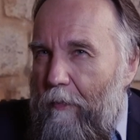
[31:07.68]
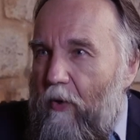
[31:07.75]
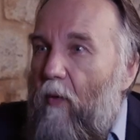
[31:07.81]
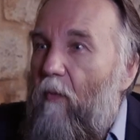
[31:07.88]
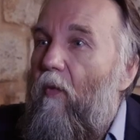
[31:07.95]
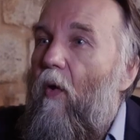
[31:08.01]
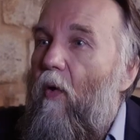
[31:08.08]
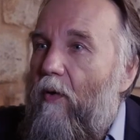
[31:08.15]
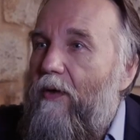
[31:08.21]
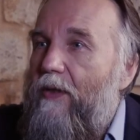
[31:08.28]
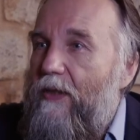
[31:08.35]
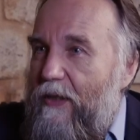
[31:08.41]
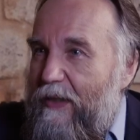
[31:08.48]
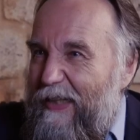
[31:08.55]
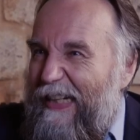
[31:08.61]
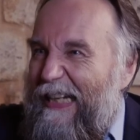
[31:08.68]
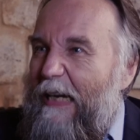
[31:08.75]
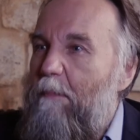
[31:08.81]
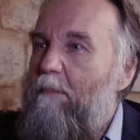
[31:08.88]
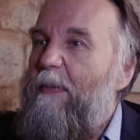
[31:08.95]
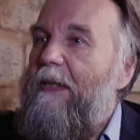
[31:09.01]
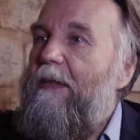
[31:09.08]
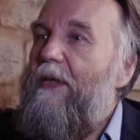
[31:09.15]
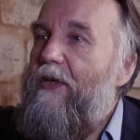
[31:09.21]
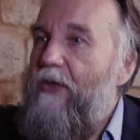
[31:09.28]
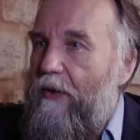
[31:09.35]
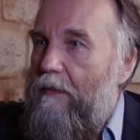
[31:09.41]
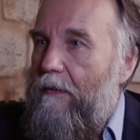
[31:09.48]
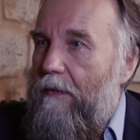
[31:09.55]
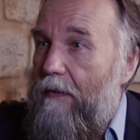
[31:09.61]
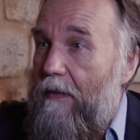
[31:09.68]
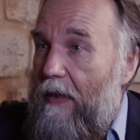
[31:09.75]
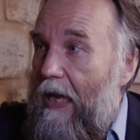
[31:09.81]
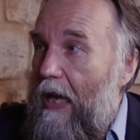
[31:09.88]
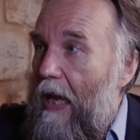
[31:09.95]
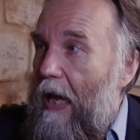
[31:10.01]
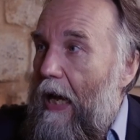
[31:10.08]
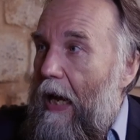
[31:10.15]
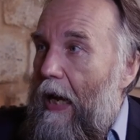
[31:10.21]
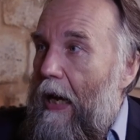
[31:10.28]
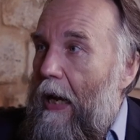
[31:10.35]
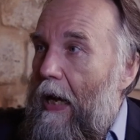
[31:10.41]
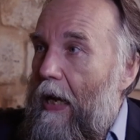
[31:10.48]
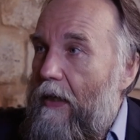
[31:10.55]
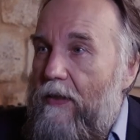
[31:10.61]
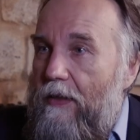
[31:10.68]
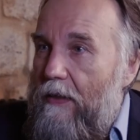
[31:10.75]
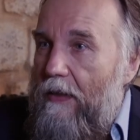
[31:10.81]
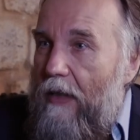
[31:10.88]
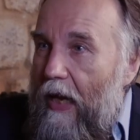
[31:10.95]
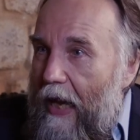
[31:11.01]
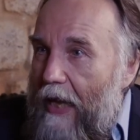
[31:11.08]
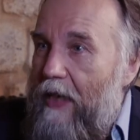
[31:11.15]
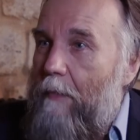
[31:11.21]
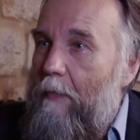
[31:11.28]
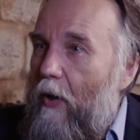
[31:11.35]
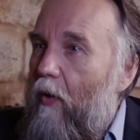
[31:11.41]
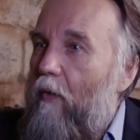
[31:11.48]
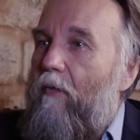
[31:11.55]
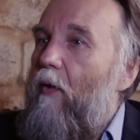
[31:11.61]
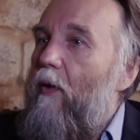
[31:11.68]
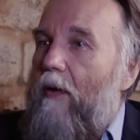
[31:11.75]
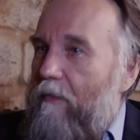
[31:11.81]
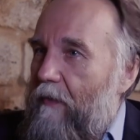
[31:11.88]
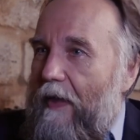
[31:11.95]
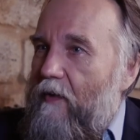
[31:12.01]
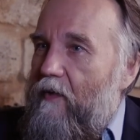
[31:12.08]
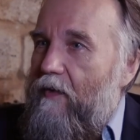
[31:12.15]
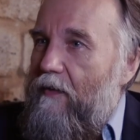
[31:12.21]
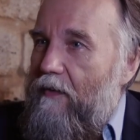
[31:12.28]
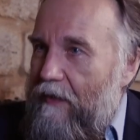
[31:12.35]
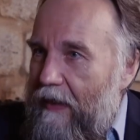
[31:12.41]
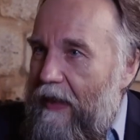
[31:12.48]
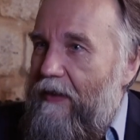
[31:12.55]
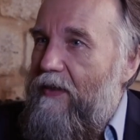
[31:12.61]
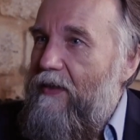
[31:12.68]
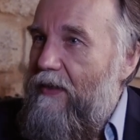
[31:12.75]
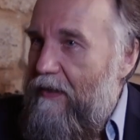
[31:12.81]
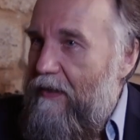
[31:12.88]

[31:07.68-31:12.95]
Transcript: provokes competition is enemy of all of us, that mm-hmm.